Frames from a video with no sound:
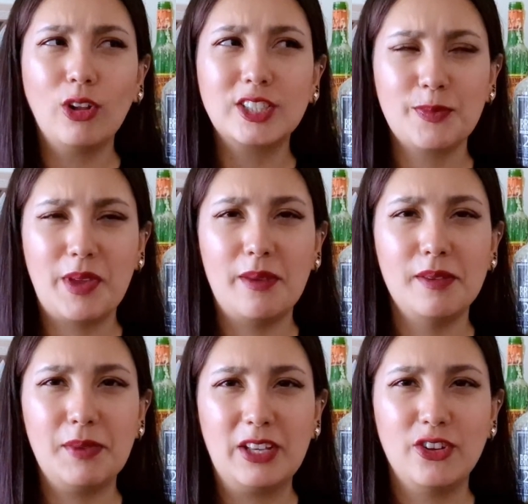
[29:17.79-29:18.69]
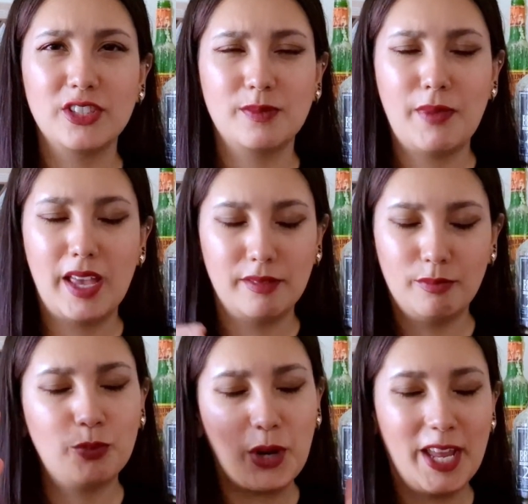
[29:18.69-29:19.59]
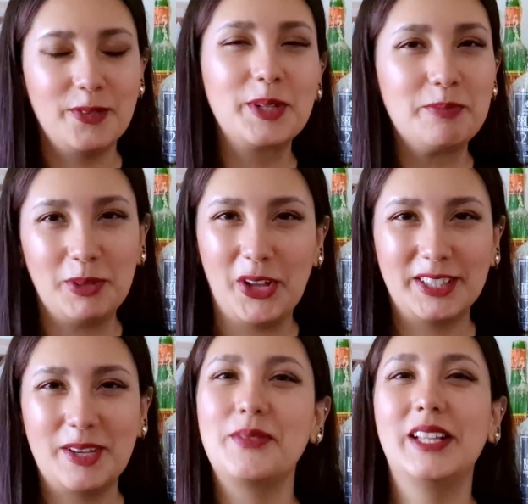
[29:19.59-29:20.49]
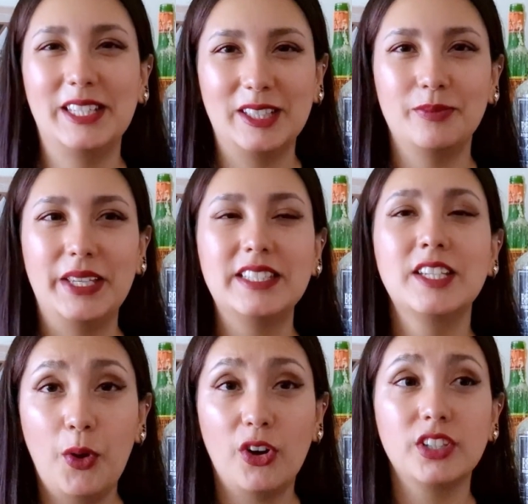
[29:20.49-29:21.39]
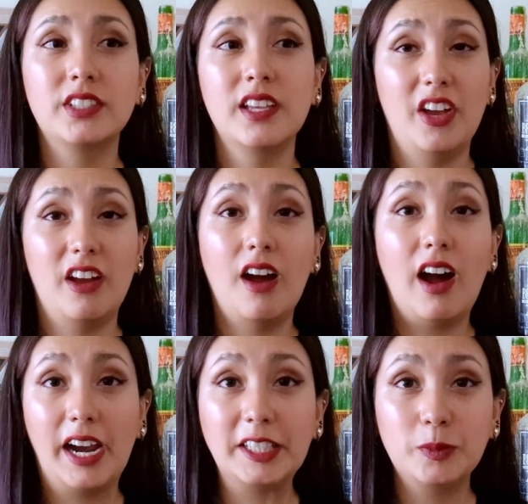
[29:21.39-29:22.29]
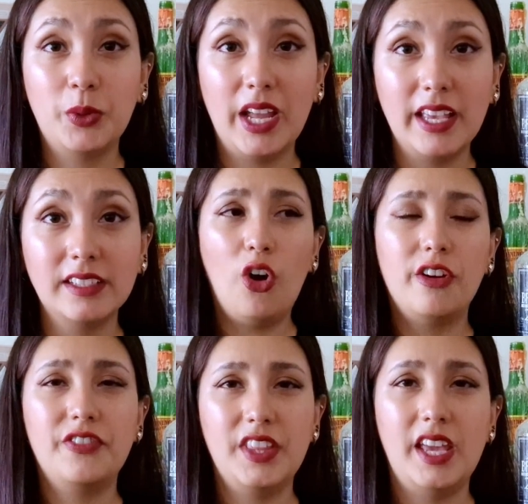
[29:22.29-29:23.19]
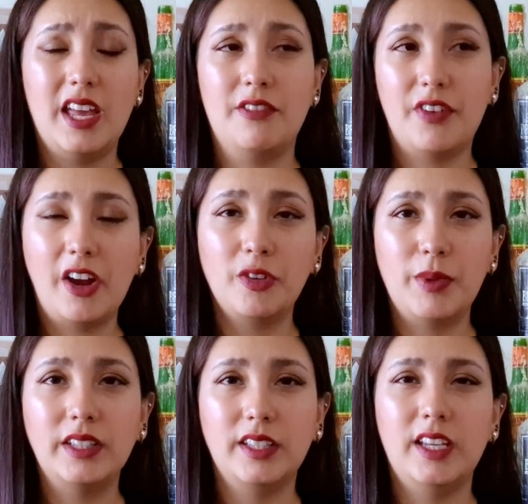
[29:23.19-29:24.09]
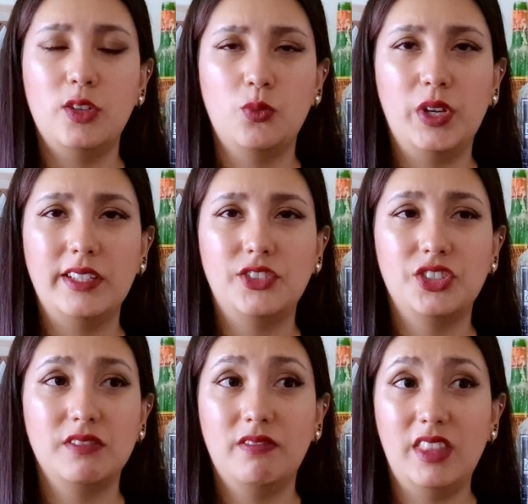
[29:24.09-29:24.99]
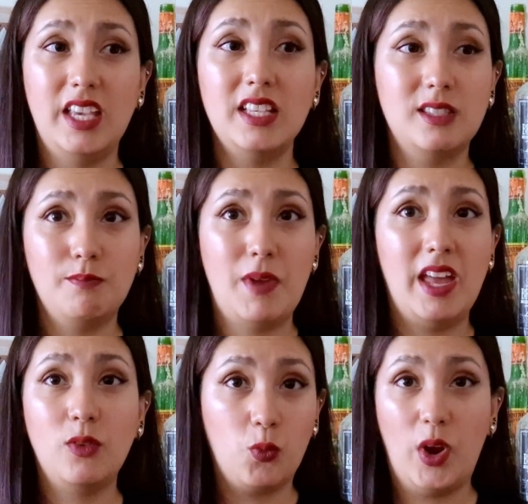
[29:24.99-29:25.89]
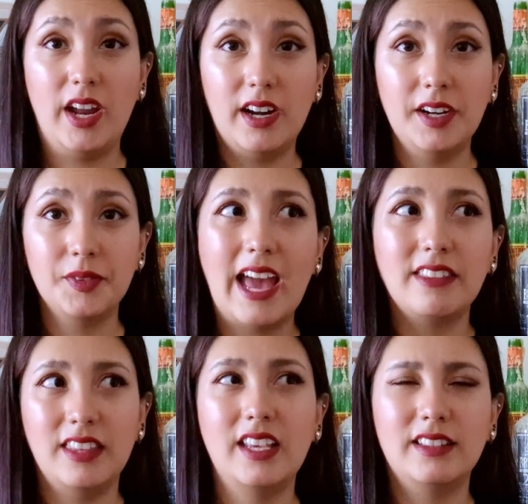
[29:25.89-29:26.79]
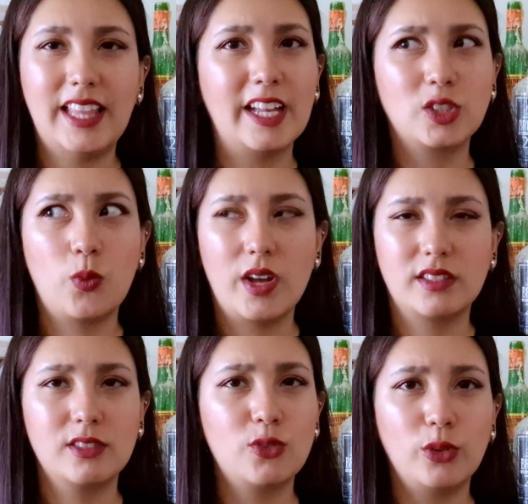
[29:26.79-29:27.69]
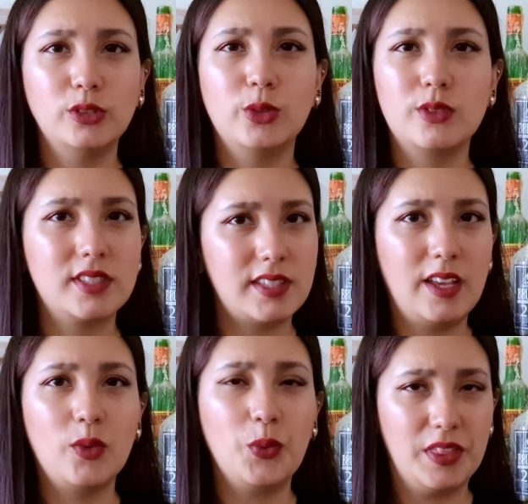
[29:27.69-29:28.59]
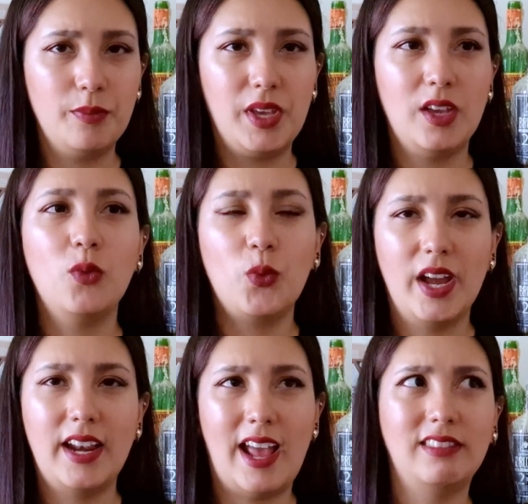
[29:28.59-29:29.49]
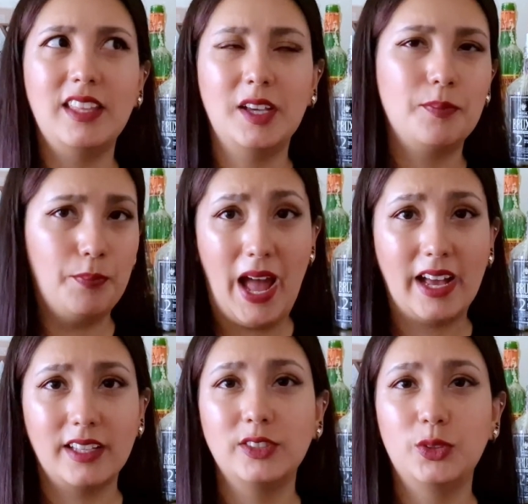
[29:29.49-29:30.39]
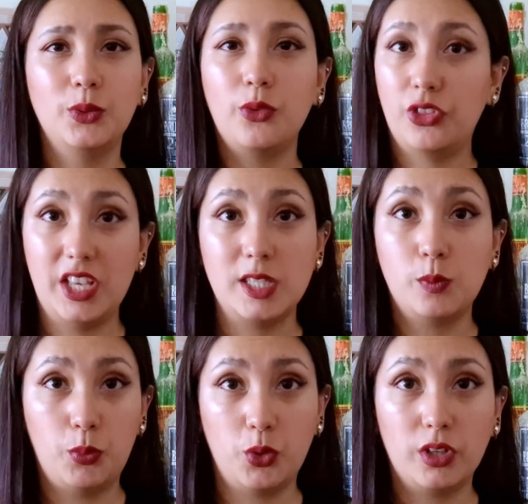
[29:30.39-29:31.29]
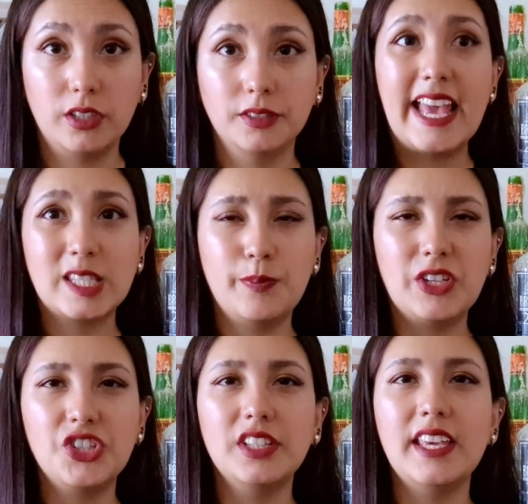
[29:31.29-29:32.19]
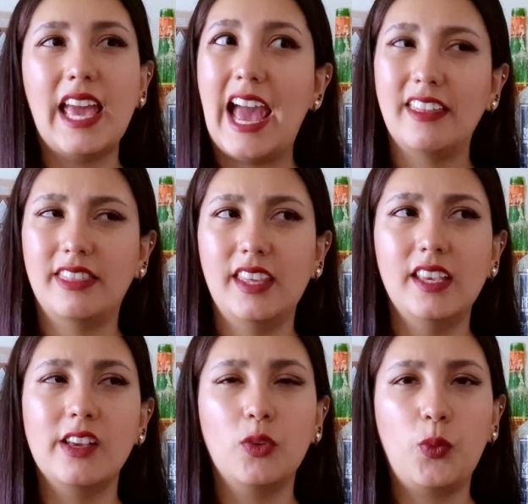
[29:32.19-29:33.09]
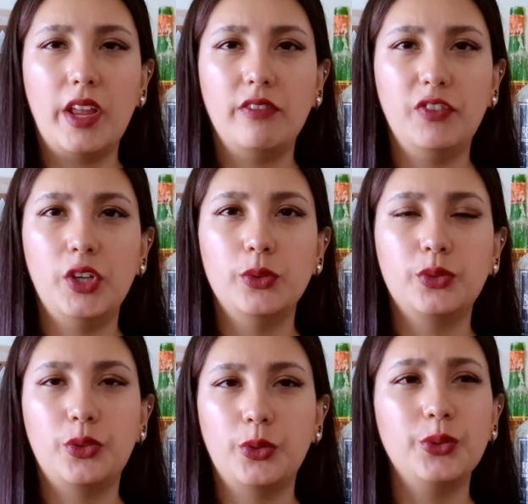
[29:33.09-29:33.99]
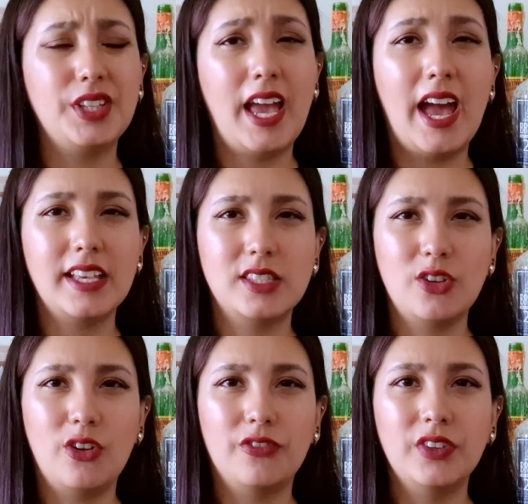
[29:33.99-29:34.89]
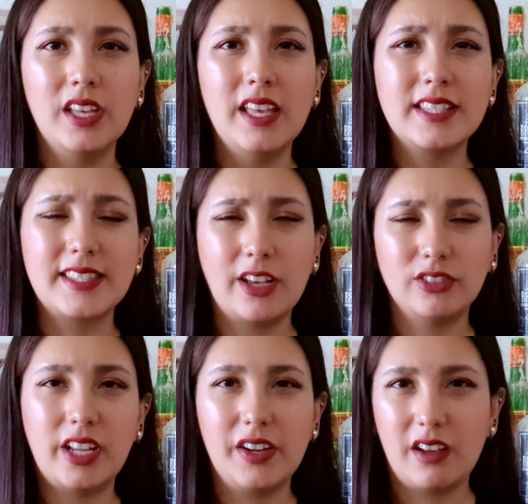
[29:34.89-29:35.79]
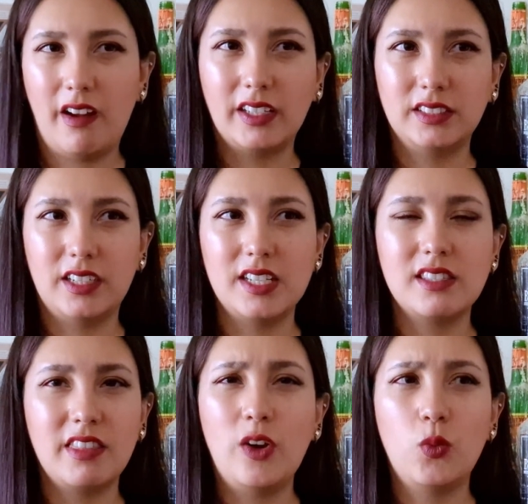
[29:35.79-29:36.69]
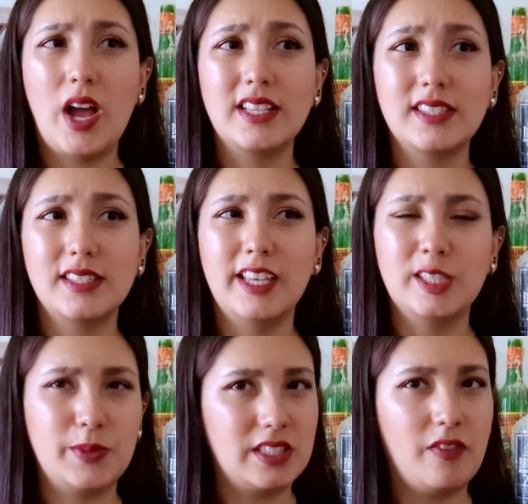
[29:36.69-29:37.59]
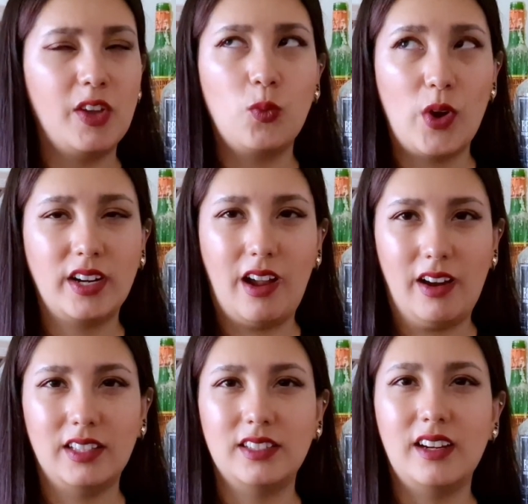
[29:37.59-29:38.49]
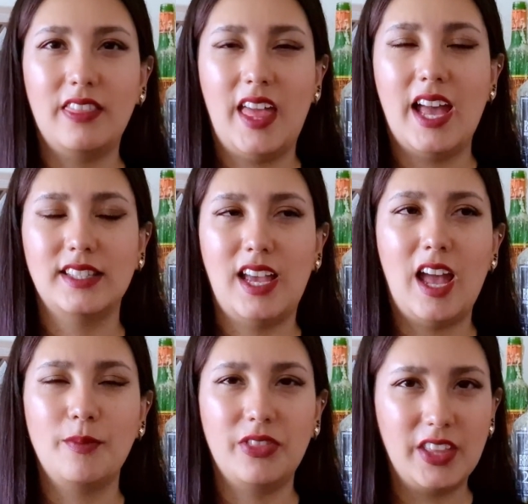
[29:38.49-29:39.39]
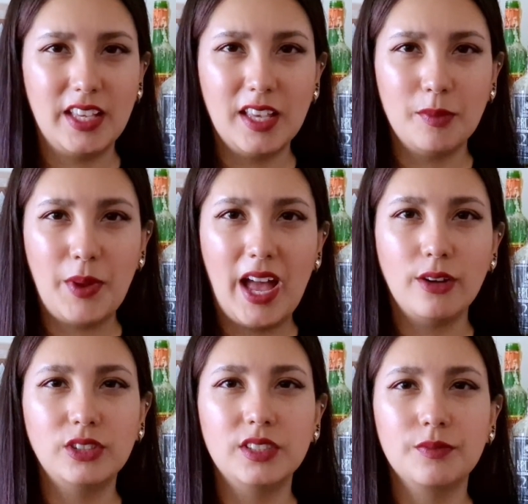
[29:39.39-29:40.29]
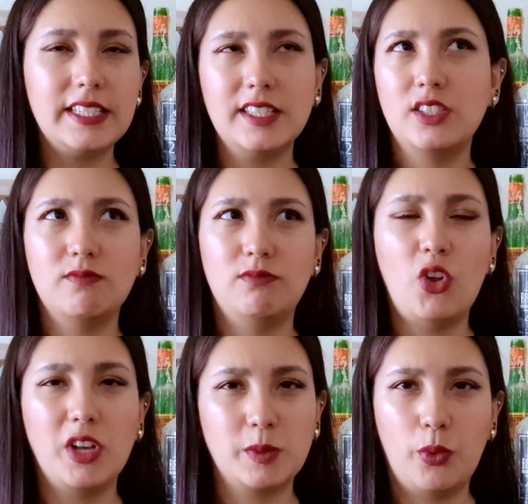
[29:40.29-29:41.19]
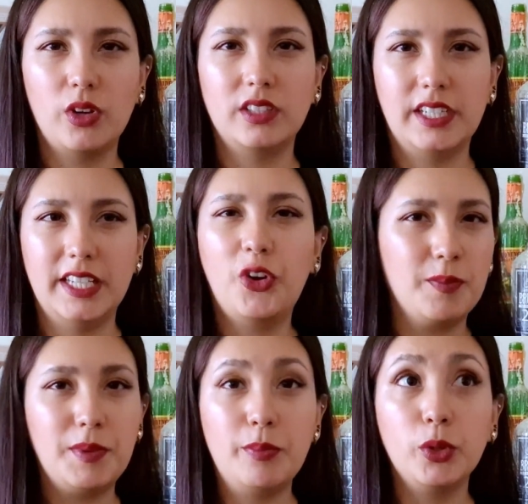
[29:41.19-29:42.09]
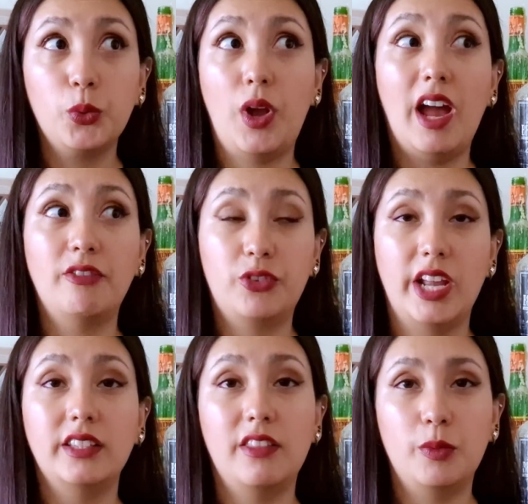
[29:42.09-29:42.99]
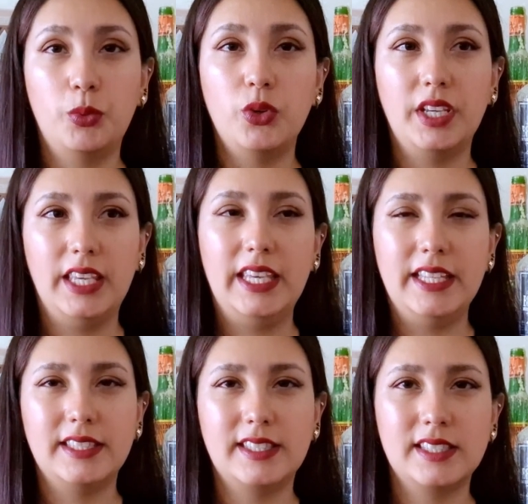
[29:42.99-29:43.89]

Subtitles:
also maybe because my brain will block them a little bit, but the heartbreak of the environment in which these men were, I think that's what's going to stick with me when I think back to this book. Especially I think when viewed through the eyes of secondary characters. There was in specific one character that I'm thinking about. This is not a spoiler. For the people who have read the book, it's